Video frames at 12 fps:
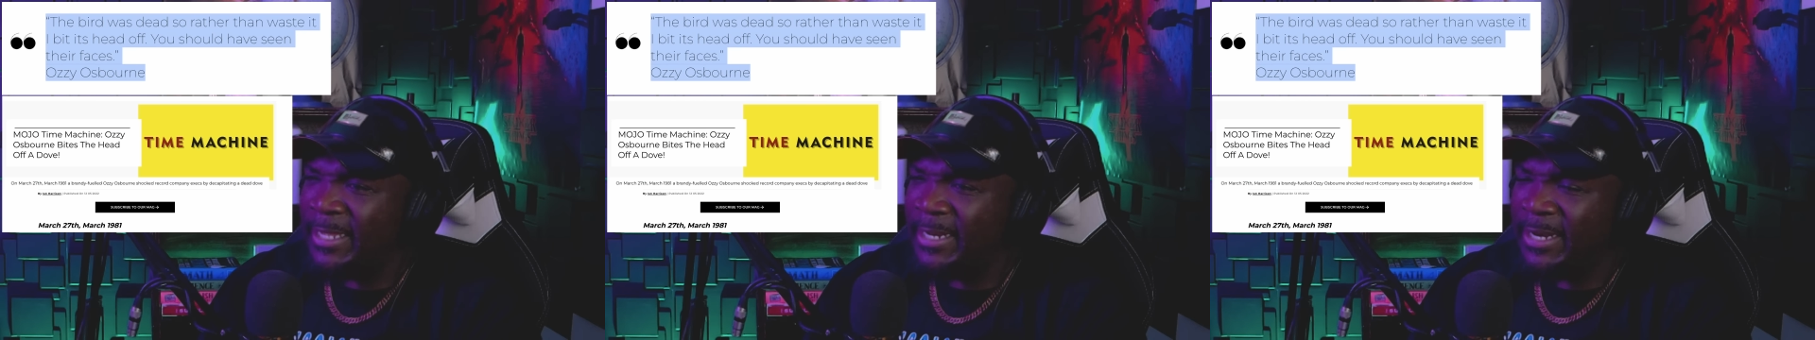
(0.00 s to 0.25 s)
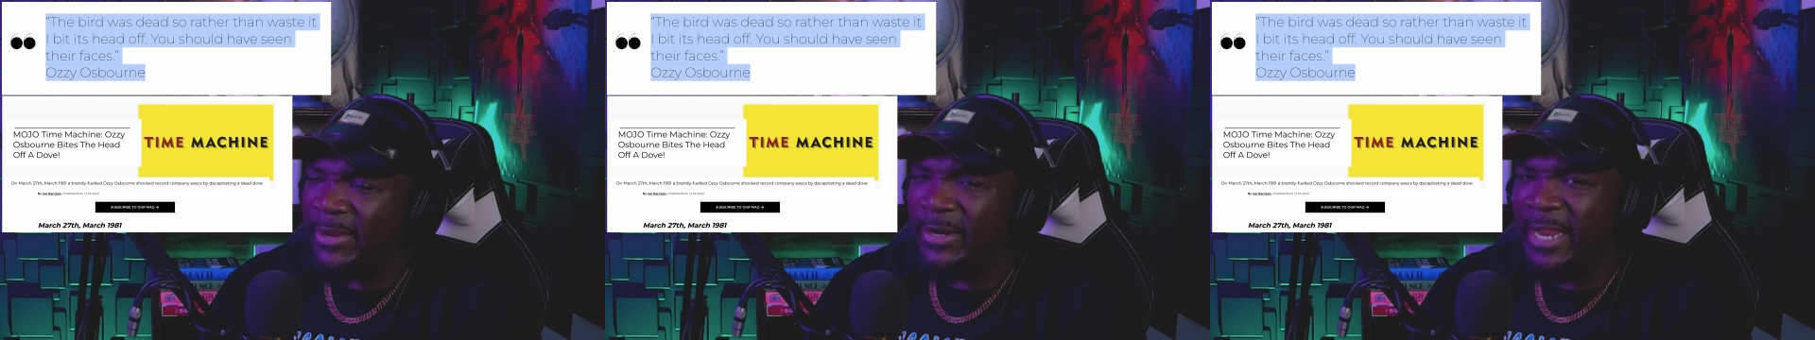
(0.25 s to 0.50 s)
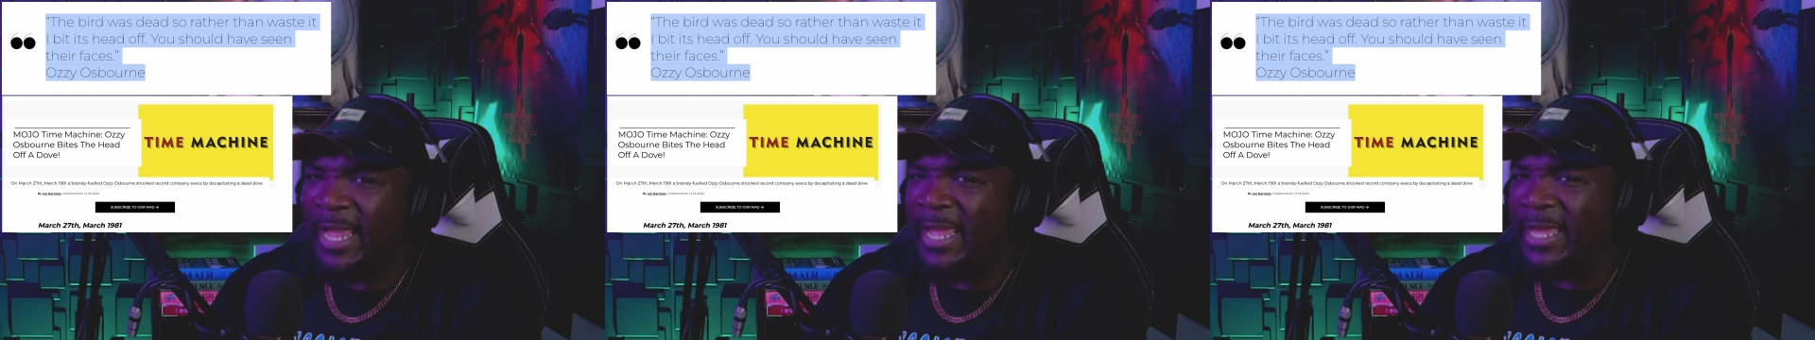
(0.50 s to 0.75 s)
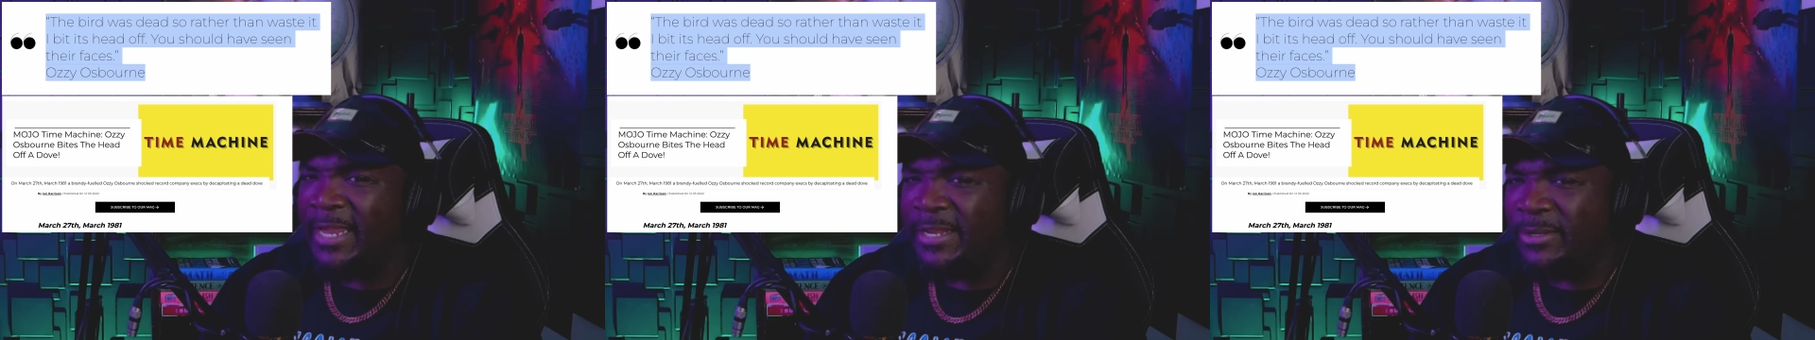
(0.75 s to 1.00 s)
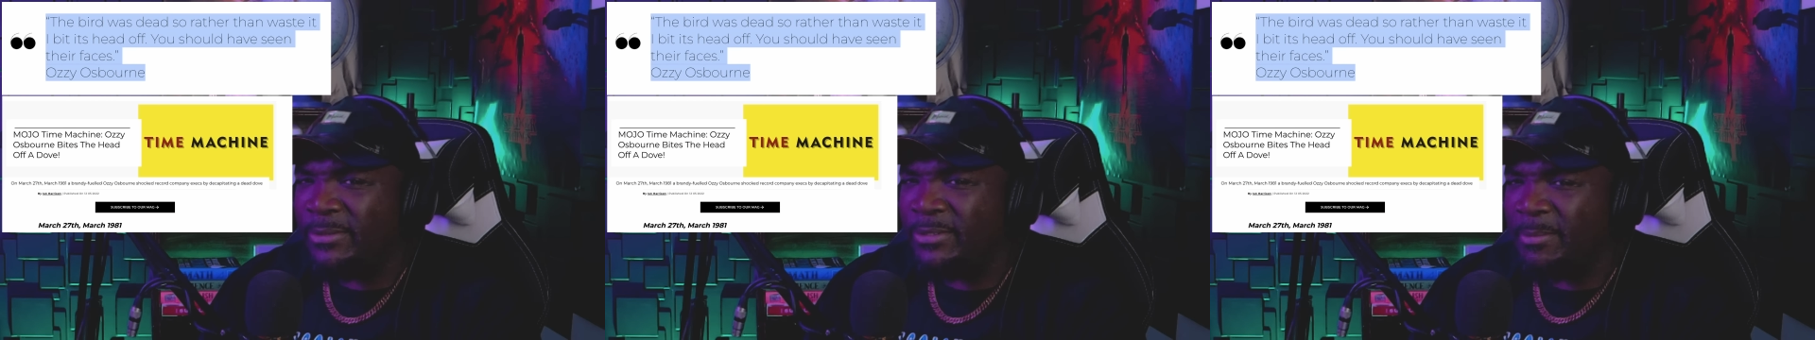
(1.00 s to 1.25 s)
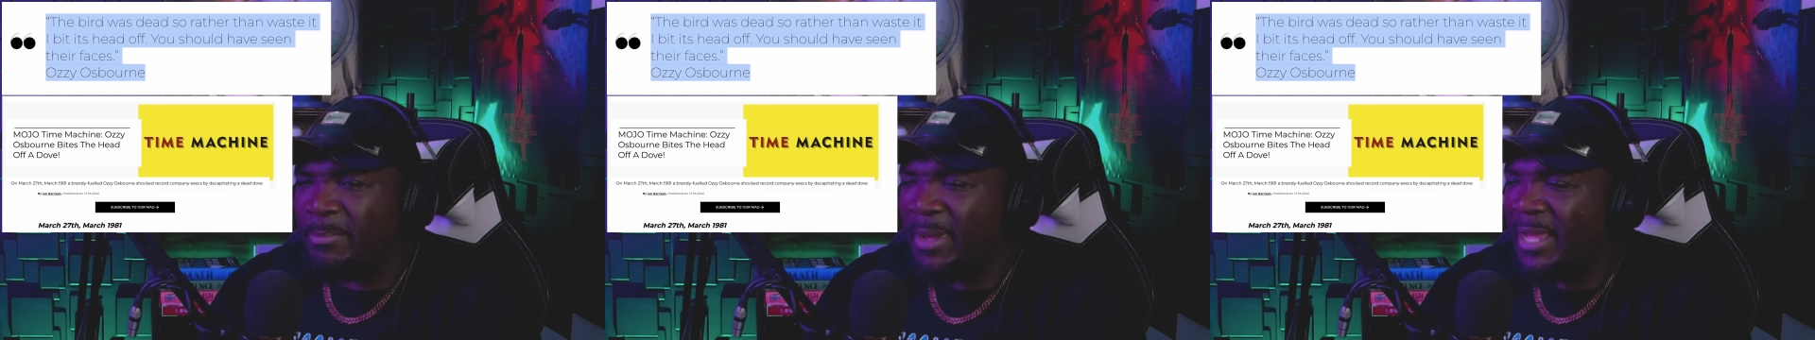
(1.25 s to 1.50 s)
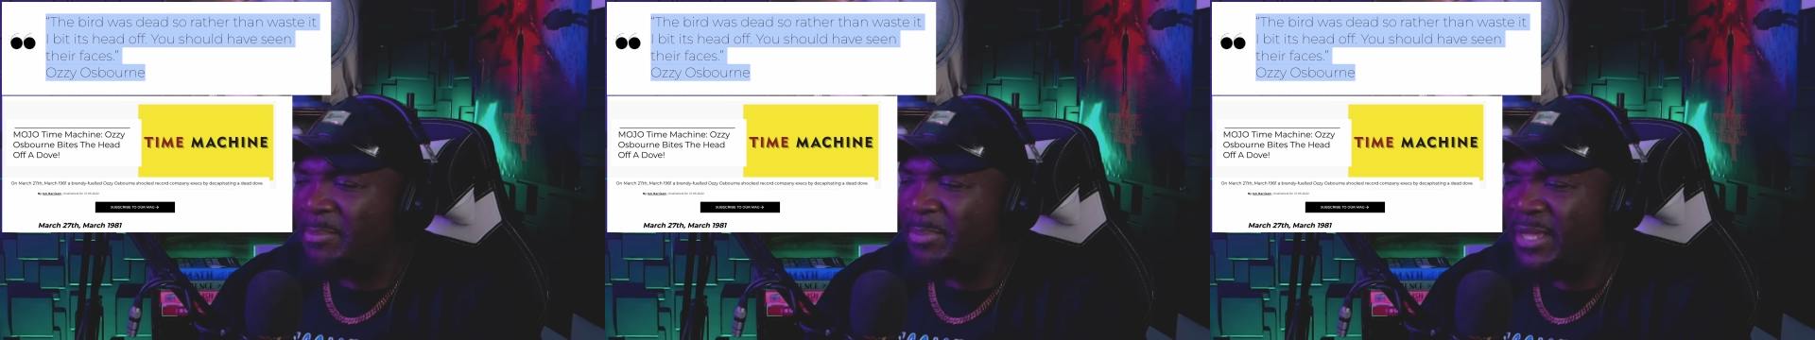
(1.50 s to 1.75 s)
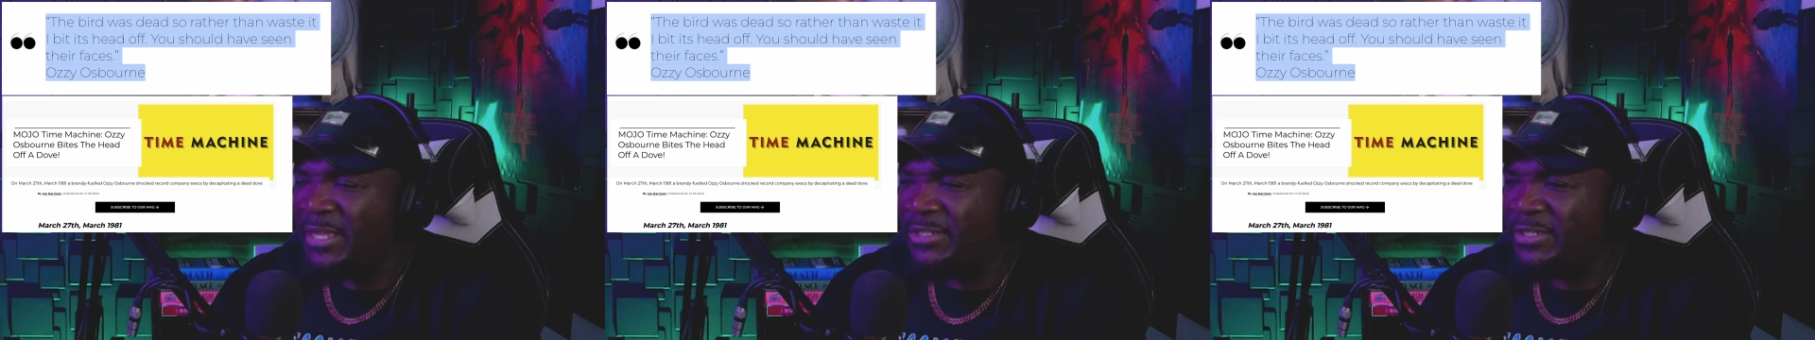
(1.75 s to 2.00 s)
their dad used to bite
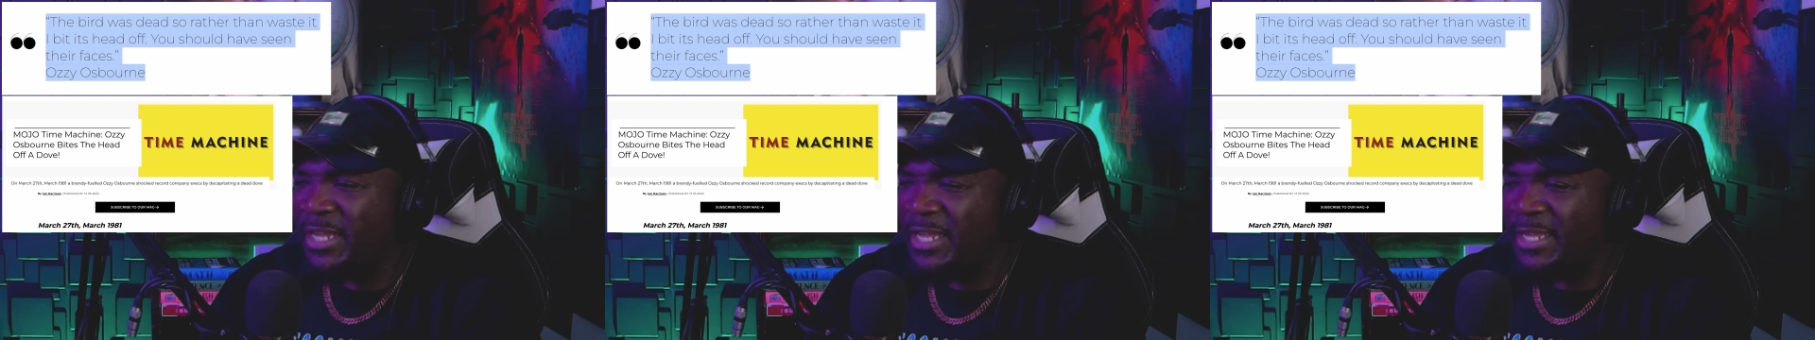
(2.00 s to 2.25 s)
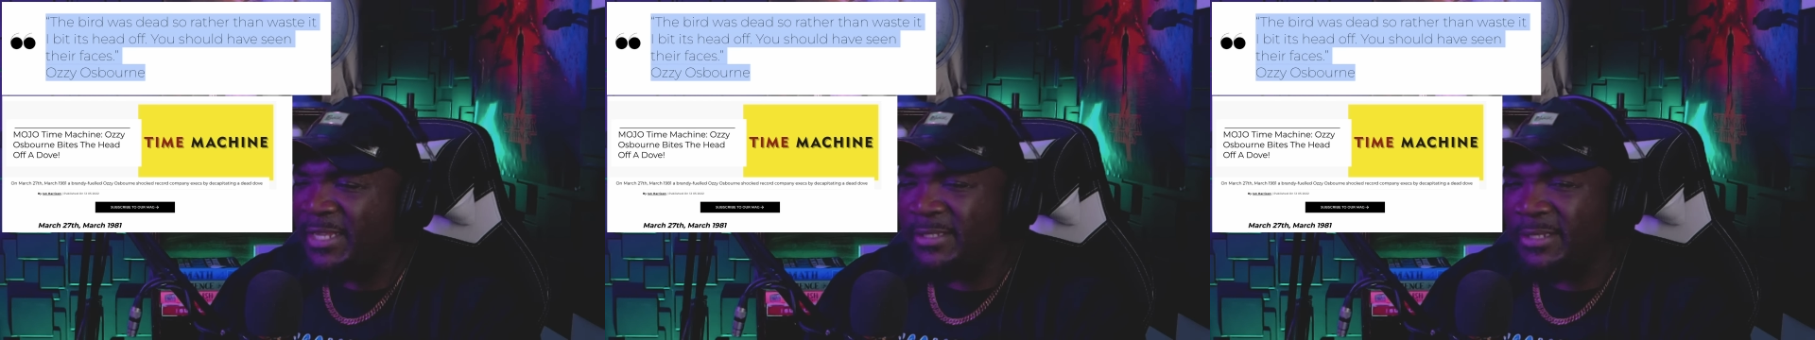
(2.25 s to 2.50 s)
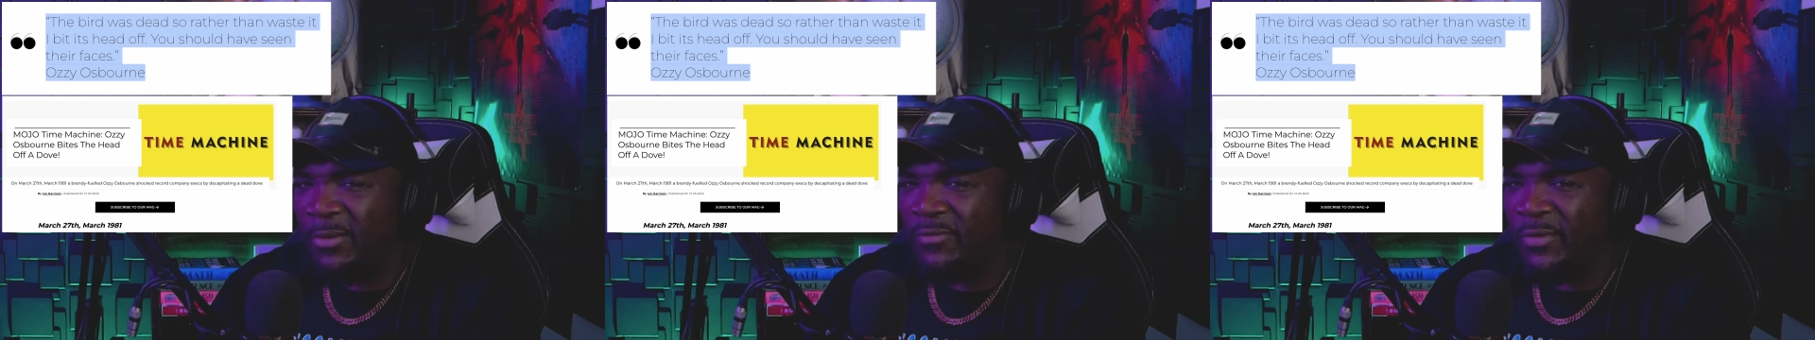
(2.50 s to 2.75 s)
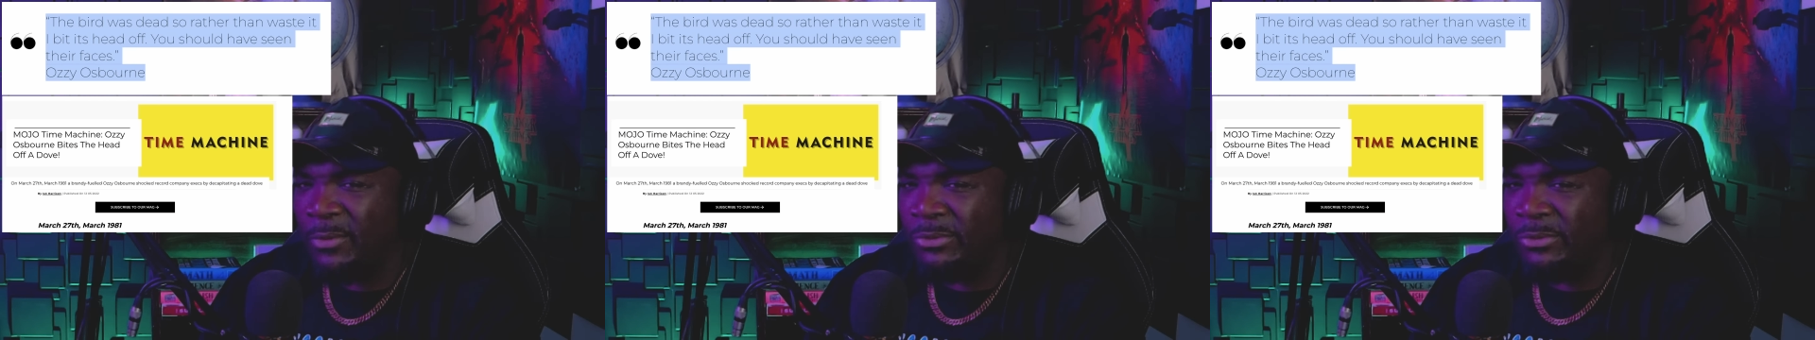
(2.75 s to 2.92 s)
pigeon heads off on